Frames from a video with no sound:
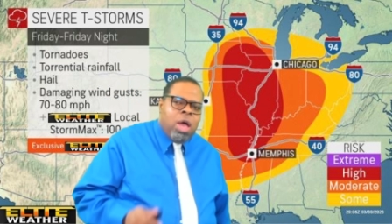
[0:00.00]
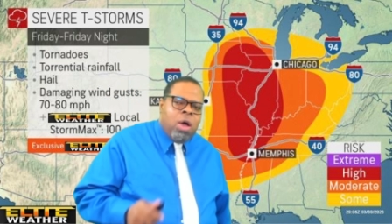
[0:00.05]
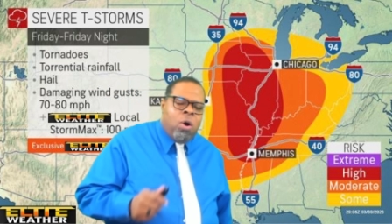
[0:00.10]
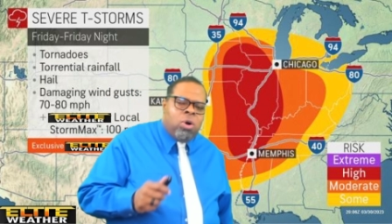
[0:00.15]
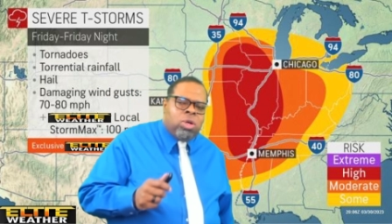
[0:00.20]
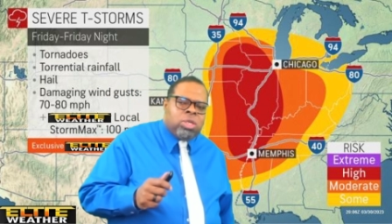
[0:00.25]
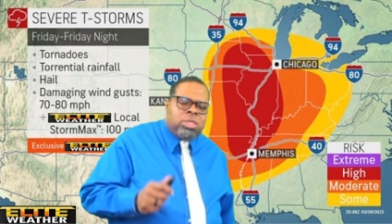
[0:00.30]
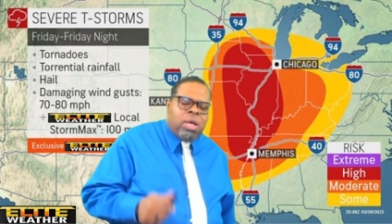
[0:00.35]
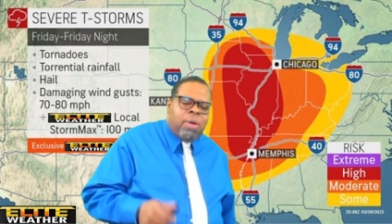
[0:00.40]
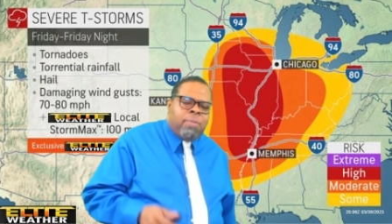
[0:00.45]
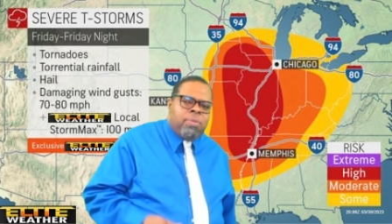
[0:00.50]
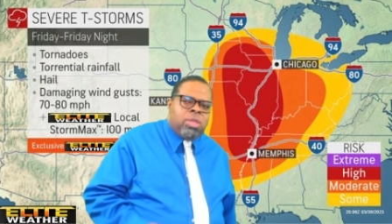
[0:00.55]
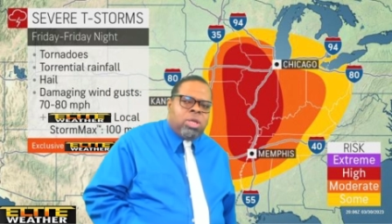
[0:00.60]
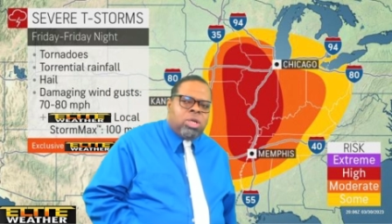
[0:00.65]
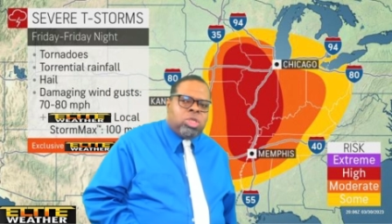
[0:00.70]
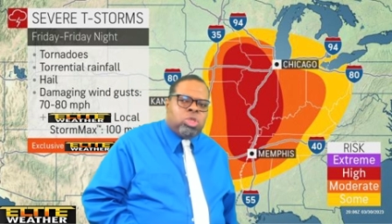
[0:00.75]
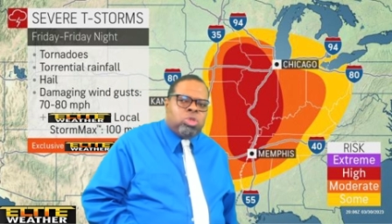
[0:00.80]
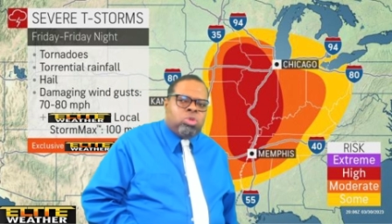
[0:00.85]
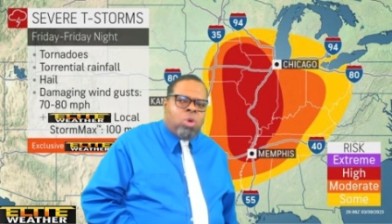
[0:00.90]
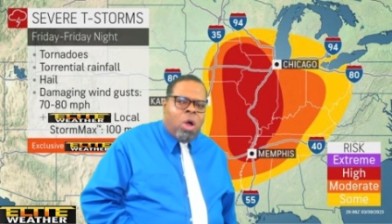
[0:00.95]
on some of
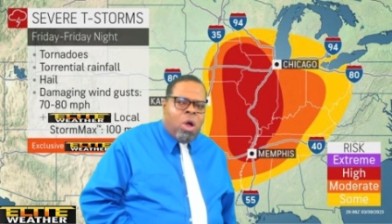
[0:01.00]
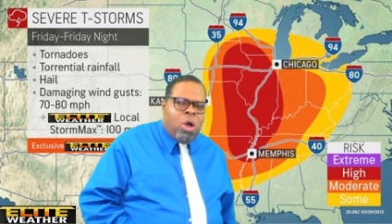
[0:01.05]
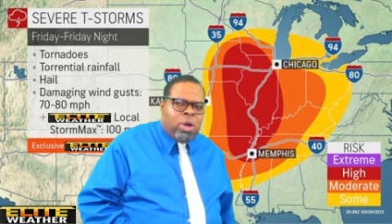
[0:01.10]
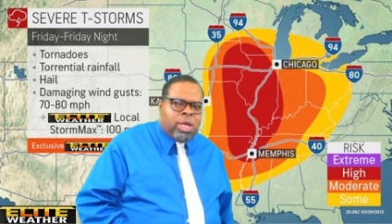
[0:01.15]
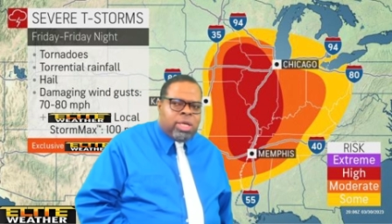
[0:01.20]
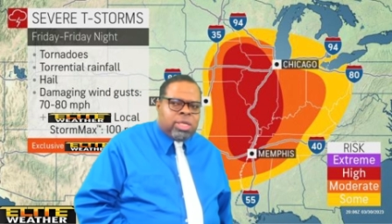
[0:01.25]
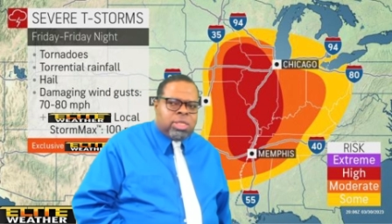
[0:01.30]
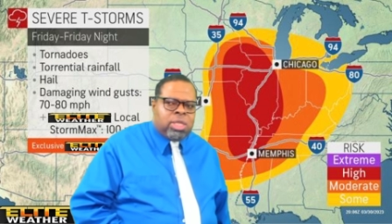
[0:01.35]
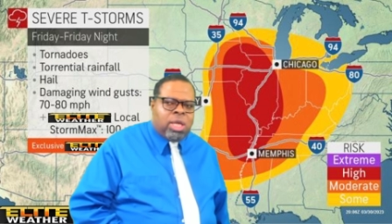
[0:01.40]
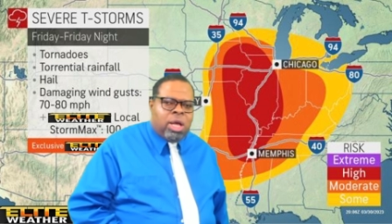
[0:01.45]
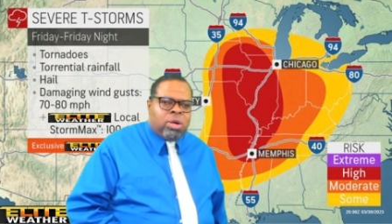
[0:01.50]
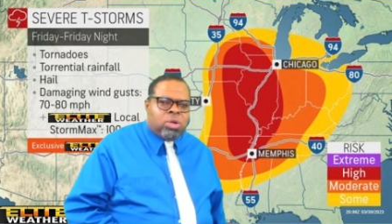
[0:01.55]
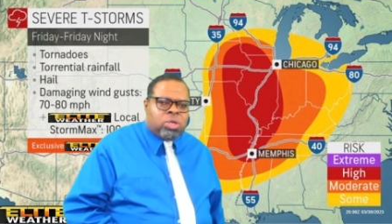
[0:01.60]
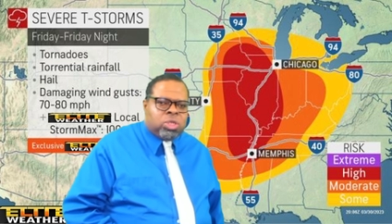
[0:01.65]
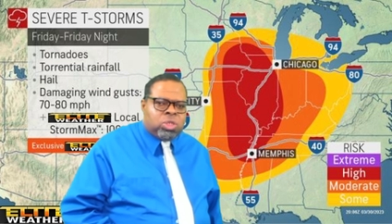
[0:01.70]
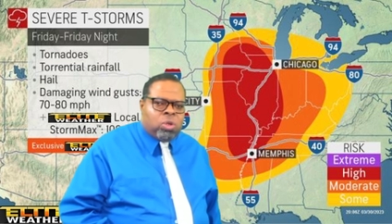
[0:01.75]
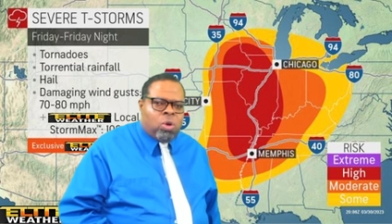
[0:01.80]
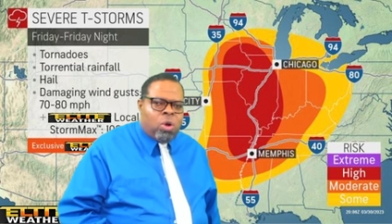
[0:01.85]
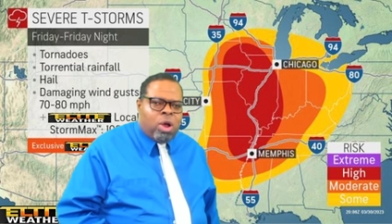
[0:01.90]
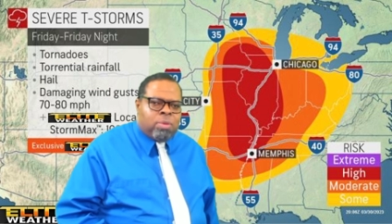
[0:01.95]
the strongest
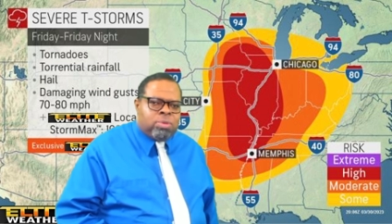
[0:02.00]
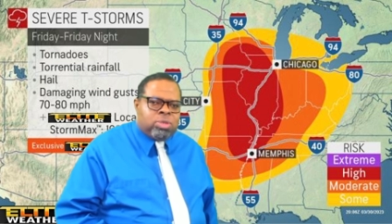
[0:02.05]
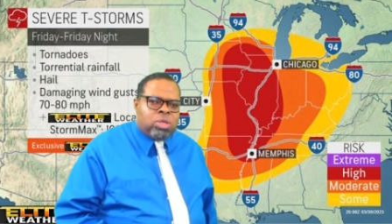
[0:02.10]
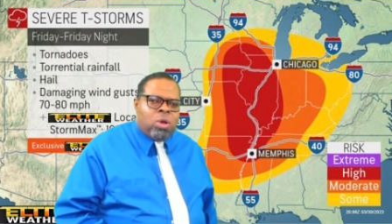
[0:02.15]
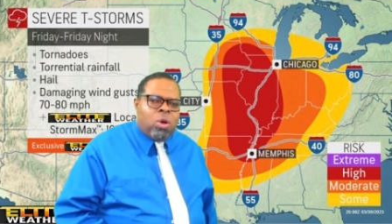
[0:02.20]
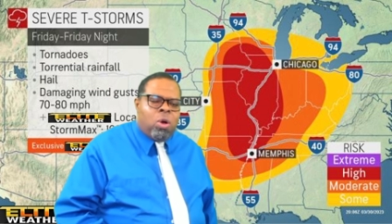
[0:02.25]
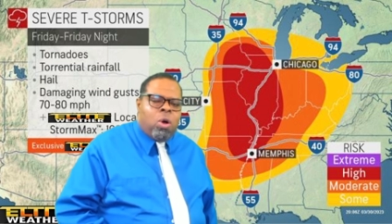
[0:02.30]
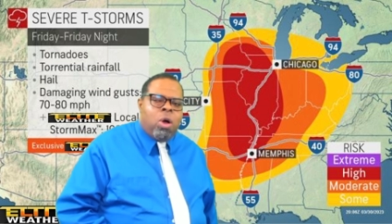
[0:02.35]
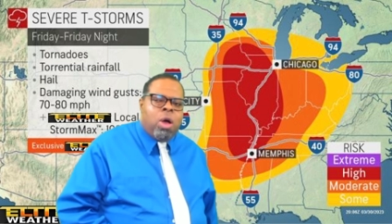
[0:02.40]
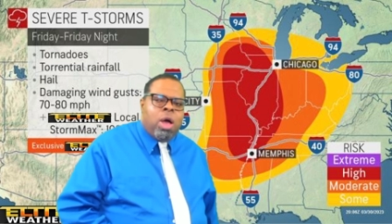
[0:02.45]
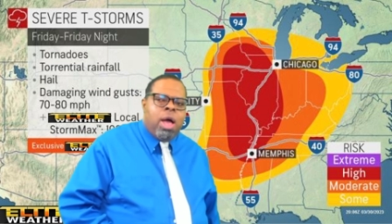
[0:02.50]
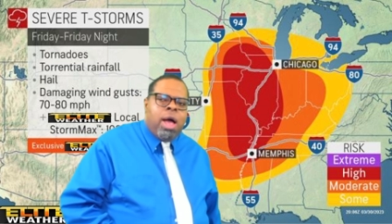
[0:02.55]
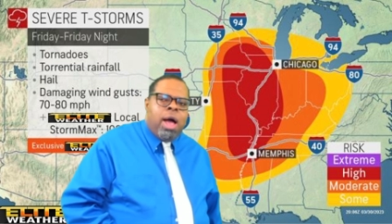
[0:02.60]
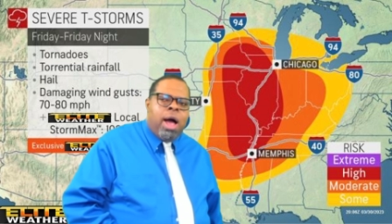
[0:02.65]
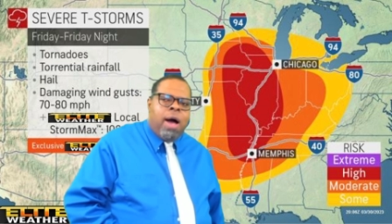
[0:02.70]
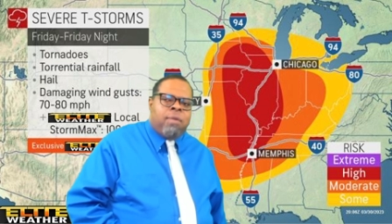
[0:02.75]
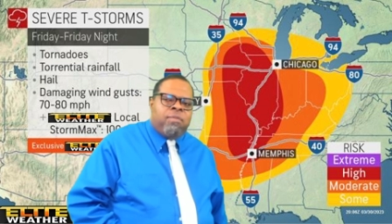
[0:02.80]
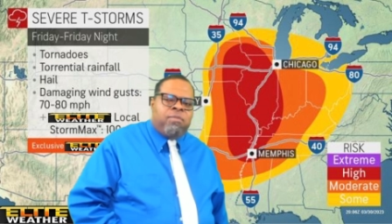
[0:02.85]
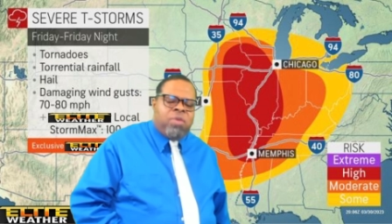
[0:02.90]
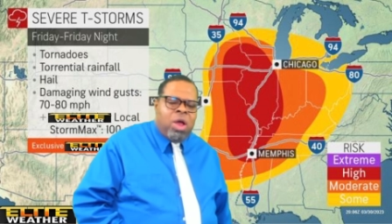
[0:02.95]
thunderstorms. So
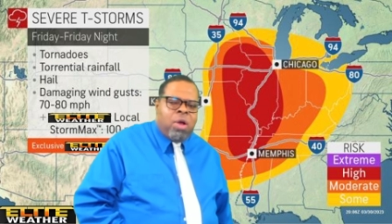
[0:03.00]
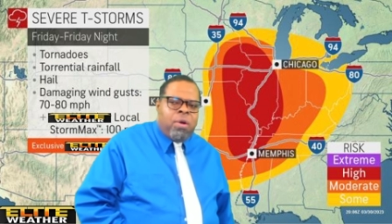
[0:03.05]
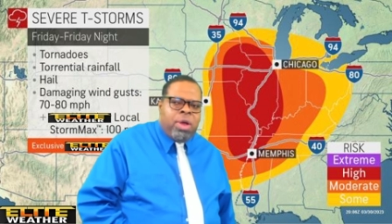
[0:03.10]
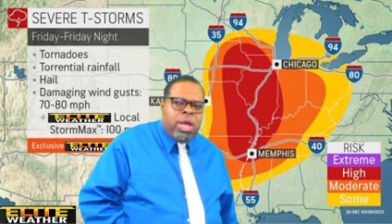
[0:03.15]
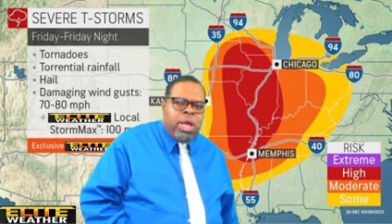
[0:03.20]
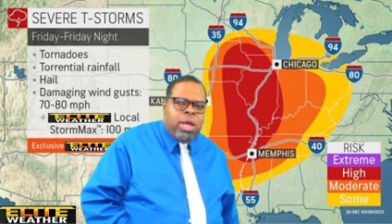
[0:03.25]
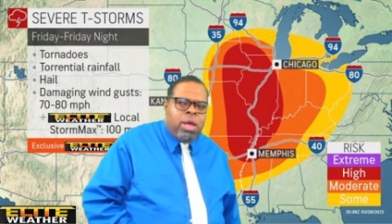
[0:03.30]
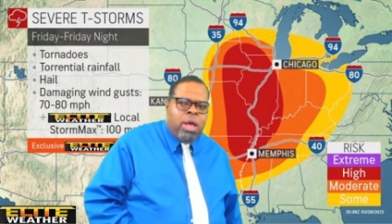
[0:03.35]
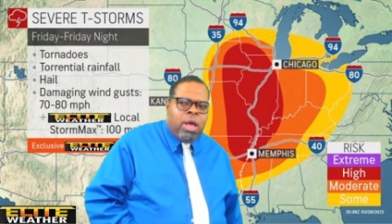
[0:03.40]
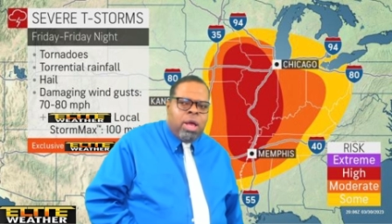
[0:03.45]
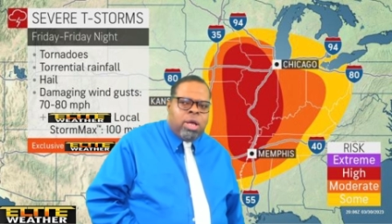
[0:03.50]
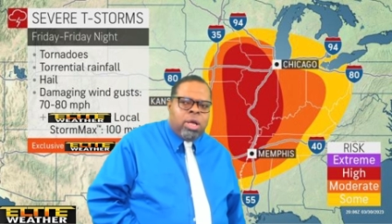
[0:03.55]
a very